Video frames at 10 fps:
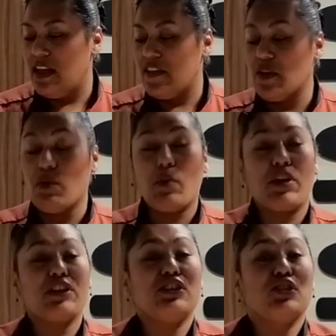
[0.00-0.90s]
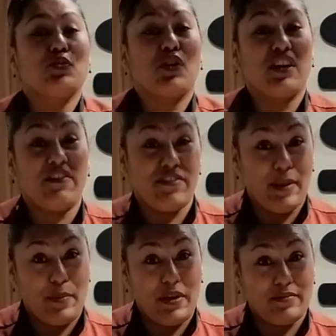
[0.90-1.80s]
And then what we're going to do is we're going to
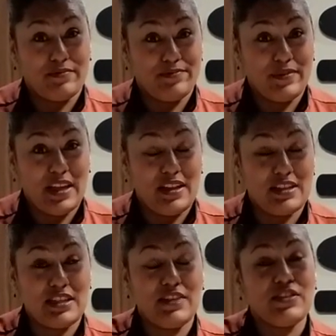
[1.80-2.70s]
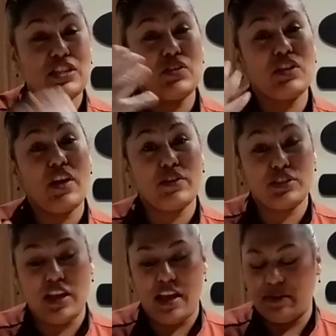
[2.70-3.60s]
flip it, and it's going to sear the other
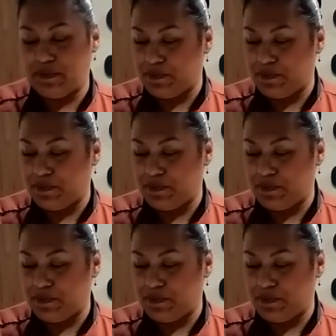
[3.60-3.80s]
side.